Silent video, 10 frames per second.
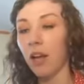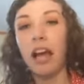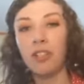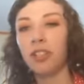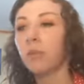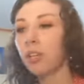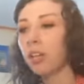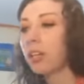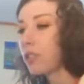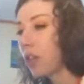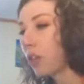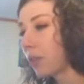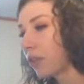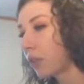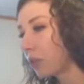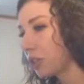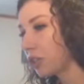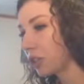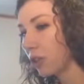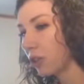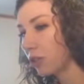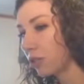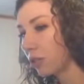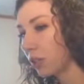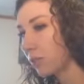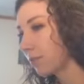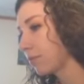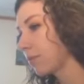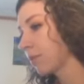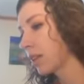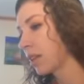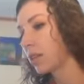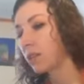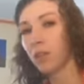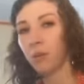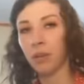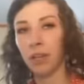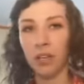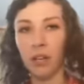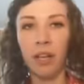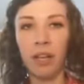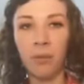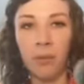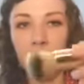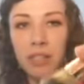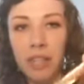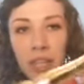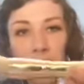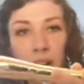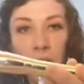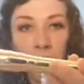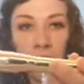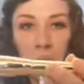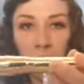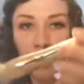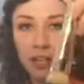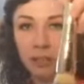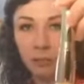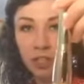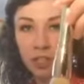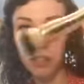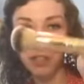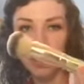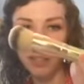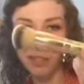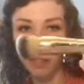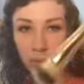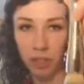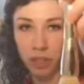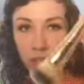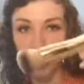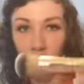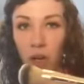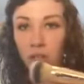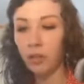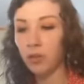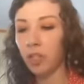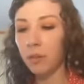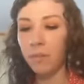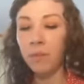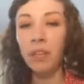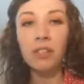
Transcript: Actually, we're going to start with our blush and contour. So I'm going to go in with, see, they're all double-ended brushes. This is our blush and contour.